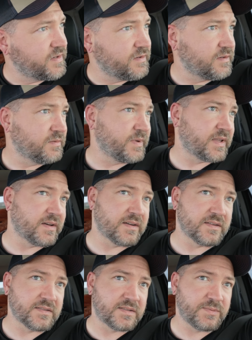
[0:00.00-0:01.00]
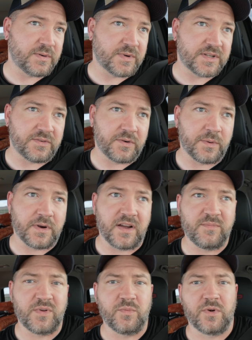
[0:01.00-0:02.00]
do because pretty much everywhere
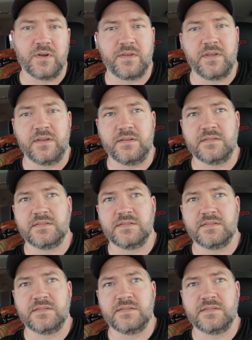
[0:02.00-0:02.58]
I've been working